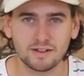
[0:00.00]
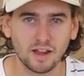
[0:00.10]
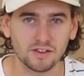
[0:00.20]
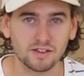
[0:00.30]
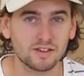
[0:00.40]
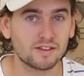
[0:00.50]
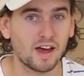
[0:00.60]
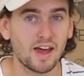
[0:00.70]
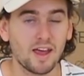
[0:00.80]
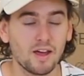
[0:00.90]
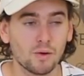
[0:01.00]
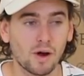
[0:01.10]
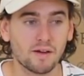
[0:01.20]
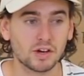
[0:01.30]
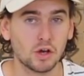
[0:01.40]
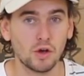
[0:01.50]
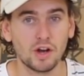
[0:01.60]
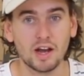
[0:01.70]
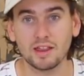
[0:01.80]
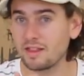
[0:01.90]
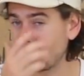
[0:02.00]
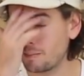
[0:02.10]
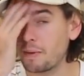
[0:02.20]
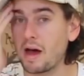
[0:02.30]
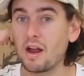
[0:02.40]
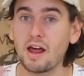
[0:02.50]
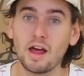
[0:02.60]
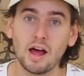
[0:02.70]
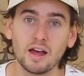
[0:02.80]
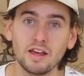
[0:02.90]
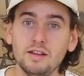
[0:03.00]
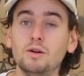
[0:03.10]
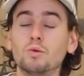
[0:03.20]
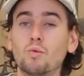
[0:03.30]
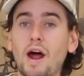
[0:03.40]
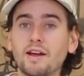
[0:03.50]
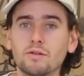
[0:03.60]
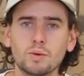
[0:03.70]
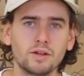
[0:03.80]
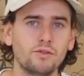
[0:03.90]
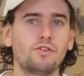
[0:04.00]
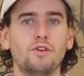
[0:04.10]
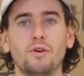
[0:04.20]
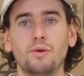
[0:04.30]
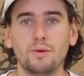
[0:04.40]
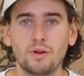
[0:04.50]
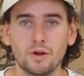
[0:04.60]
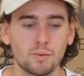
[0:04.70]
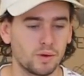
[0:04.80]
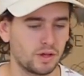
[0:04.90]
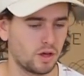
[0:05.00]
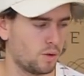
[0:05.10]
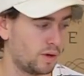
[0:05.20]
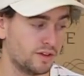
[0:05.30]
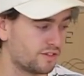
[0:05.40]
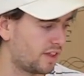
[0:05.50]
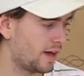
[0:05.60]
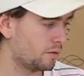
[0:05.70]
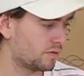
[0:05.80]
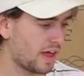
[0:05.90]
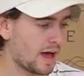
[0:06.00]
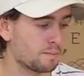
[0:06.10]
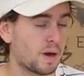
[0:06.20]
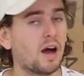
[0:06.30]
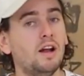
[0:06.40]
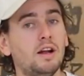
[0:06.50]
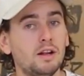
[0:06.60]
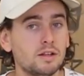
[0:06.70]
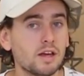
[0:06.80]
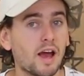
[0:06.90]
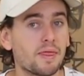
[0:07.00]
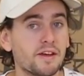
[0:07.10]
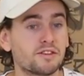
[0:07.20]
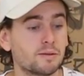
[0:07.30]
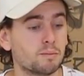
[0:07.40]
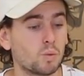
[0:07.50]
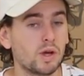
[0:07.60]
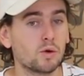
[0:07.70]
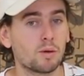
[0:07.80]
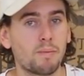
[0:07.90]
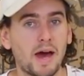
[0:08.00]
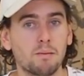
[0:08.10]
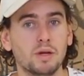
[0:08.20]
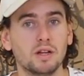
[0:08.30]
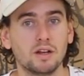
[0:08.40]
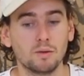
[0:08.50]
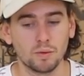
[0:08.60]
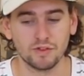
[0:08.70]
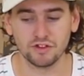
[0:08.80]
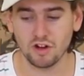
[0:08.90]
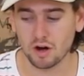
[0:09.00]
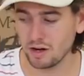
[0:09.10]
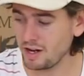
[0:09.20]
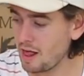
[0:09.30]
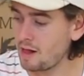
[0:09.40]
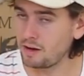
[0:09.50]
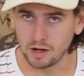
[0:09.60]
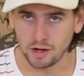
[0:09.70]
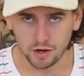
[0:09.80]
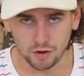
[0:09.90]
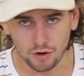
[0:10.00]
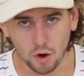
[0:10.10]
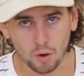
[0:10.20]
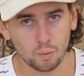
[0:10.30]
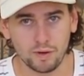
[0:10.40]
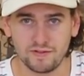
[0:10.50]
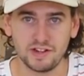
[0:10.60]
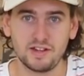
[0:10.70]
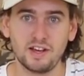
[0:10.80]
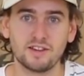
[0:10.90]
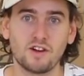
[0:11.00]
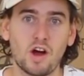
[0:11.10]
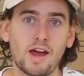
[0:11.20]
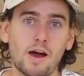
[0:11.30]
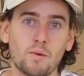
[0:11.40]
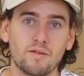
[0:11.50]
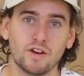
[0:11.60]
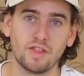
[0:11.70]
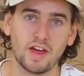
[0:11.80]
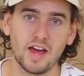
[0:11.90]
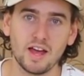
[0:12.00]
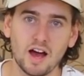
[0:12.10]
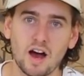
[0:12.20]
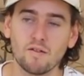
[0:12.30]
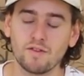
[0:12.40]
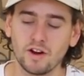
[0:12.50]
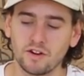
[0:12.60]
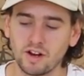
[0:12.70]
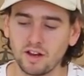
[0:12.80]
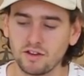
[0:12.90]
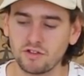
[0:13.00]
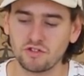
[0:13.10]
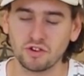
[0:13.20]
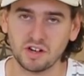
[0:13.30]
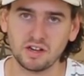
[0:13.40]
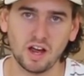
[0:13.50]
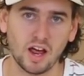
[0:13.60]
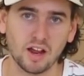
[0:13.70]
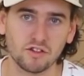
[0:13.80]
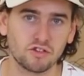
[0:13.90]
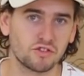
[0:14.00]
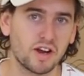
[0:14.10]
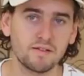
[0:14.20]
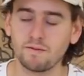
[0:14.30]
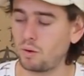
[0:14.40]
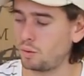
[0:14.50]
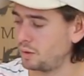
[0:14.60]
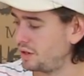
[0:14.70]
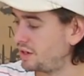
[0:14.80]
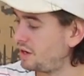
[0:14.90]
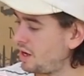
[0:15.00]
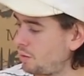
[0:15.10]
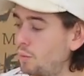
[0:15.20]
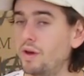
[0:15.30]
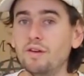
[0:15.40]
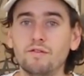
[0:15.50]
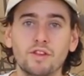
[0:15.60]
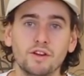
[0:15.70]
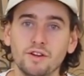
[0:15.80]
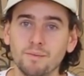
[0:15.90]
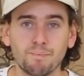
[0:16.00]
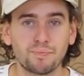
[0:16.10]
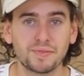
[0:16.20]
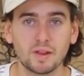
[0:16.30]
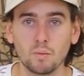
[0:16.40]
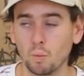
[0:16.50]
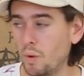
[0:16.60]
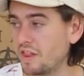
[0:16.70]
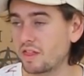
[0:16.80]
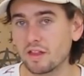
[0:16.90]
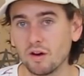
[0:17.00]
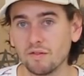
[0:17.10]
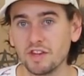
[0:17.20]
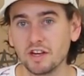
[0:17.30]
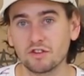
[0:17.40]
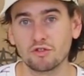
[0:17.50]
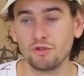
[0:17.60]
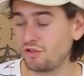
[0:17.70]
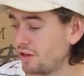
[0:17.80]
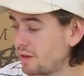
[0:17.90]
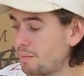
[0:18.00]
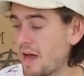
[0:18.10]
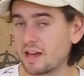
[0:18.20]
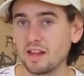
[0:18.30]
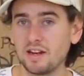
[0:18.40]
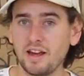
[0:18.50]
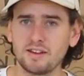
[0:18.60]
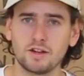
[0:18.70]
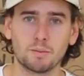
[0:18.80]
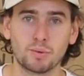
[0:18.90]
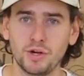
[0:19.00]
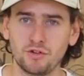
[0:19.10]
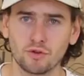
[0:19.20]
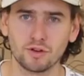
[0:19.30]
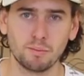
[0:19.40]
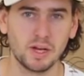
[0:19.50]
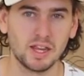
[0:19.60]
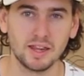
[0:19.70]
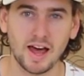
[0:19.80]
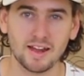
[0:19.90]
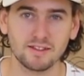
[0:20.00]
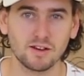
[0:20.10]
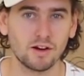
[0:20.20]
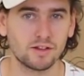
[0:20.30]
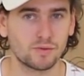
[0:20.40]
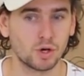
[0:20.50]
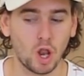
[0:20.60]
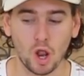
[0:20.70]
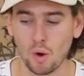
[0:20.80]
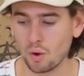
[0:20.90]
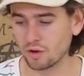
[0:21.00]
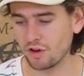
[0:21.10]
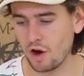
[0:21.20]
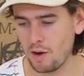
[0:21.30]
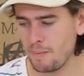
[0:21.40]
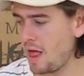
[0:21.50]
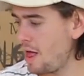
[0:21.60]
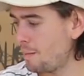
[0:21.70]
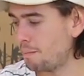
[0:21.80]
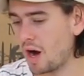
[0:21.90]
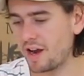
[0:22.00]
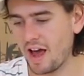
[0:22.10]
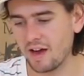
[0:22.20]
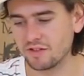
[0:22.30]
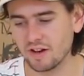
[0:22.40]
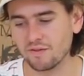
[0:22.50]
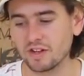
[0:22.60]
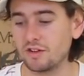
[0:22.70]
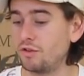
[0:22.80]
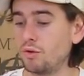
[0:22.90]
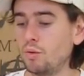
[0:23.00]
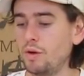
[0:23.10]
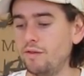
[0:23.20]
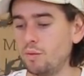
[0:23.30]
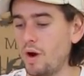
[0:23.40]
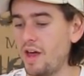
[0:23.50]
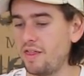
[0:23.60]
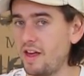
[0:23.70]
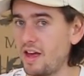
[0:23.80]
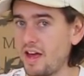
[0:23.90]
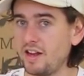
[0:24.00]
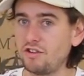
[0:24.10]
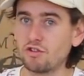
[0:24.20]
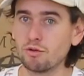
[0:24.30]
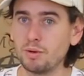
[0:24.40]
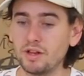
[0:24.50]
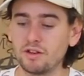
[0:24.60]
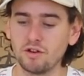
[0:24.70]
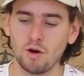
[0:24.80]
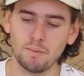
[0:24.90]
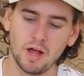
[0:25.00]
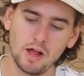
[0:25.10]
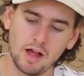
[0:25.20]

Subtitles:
Doesn't say, or I haven't heard anything about Eagle Radix wheels, so don't know what the go is there with that, but yeah, there's some wheel compatibility with the Siren. Not with the TSI, however. They are very strict and straightforward with the width of the extrusion at the back of their decks, and I'm pretty sure it's been that size for a long time. Might have something to do with where their head tube at the top,